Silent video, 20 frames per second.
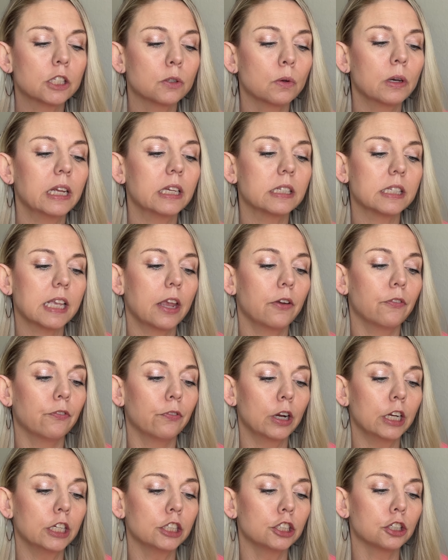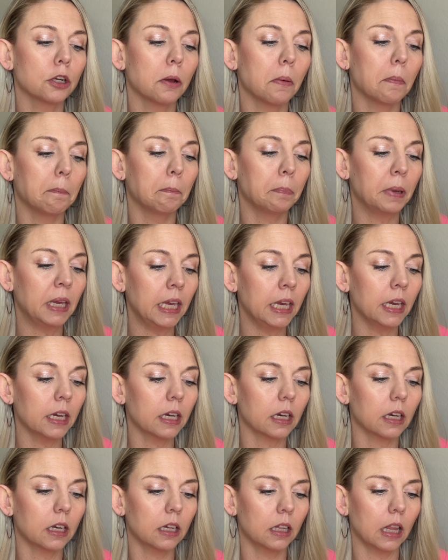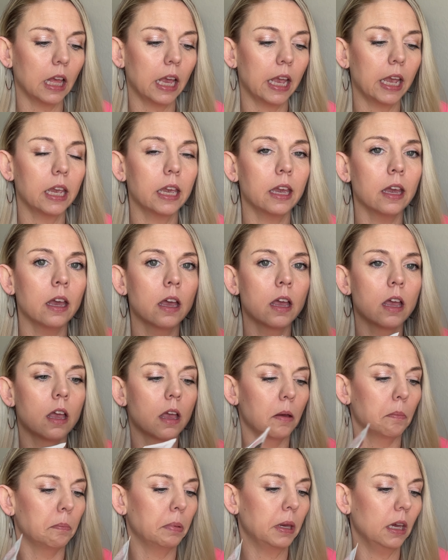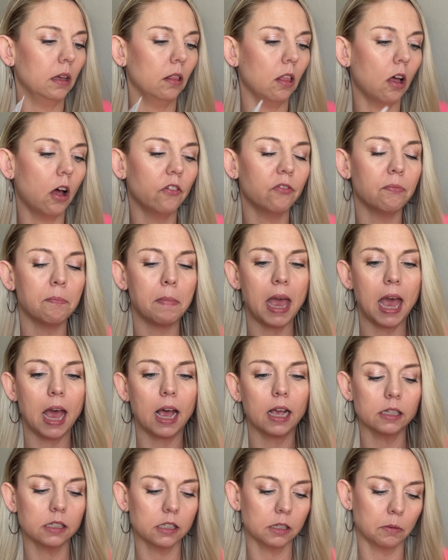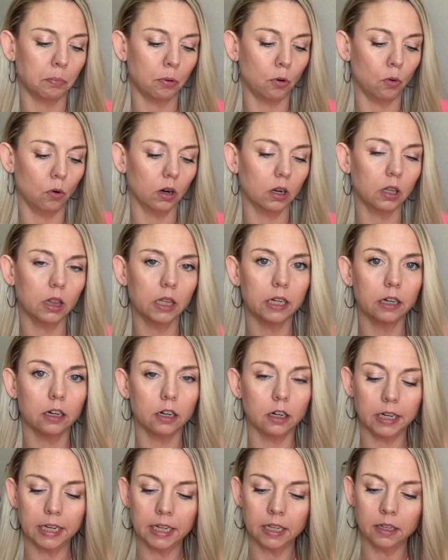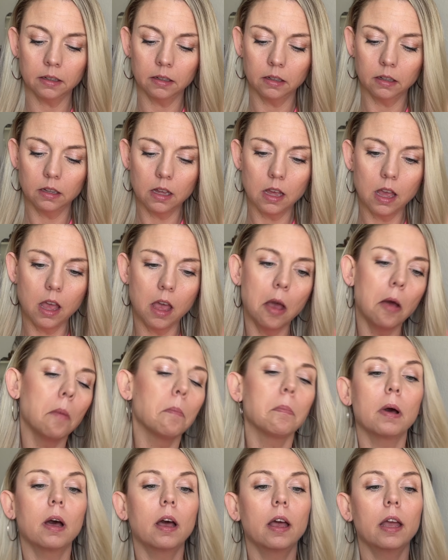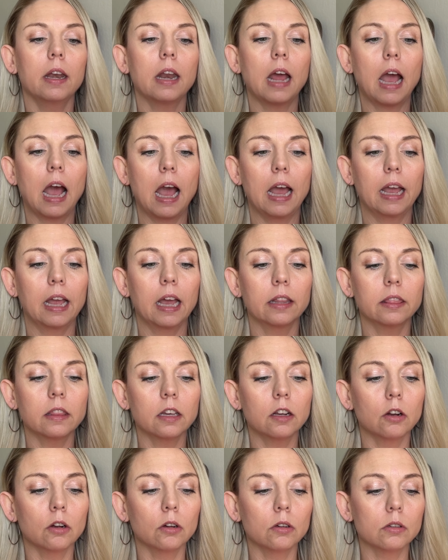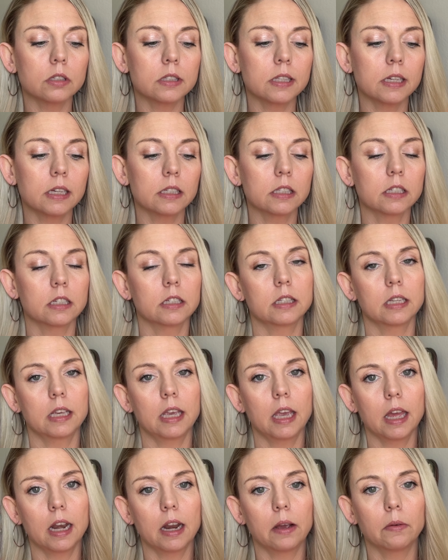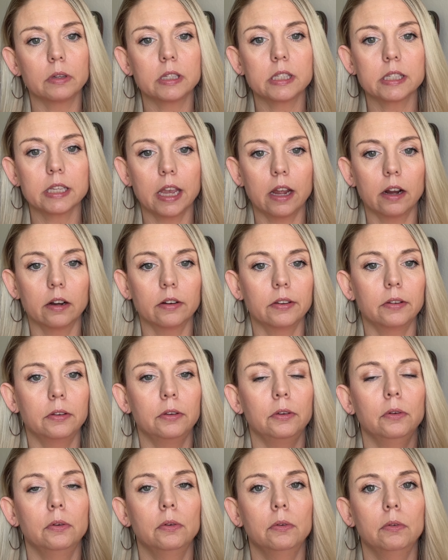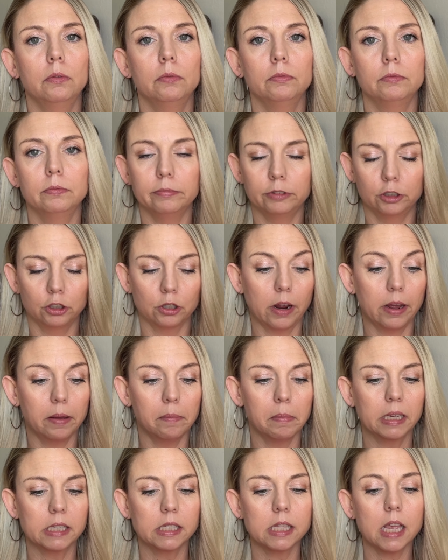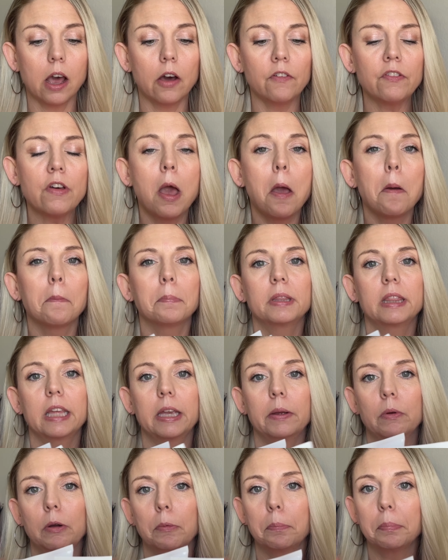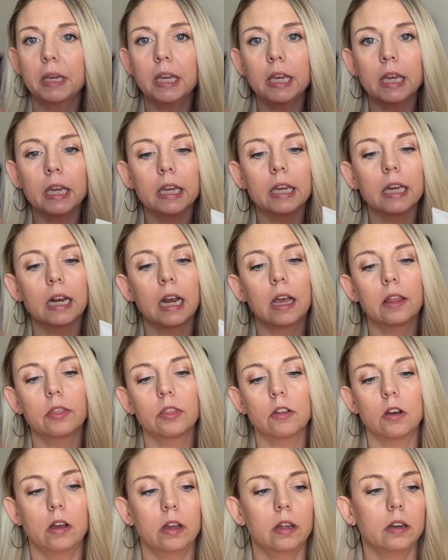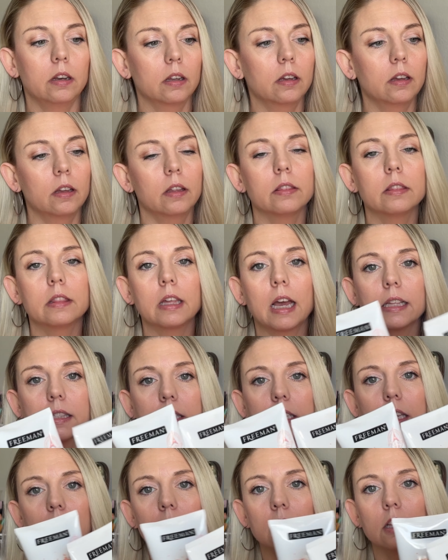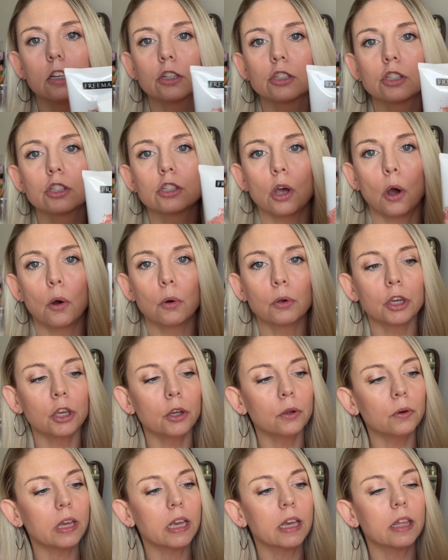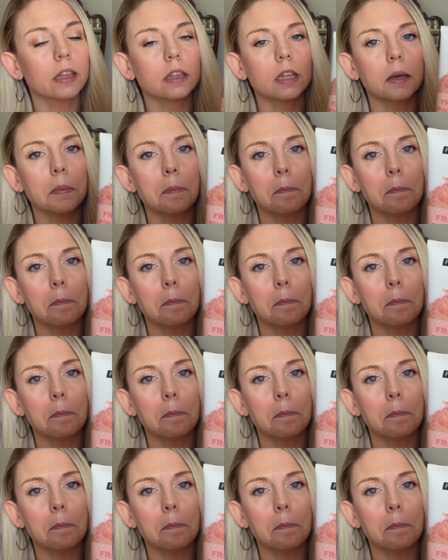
one is a French pink clay peel off mask, pore clearing. But I got the girls this because again, I was scared to try it myself, but they were pink and I thought that's gonna look so cute in the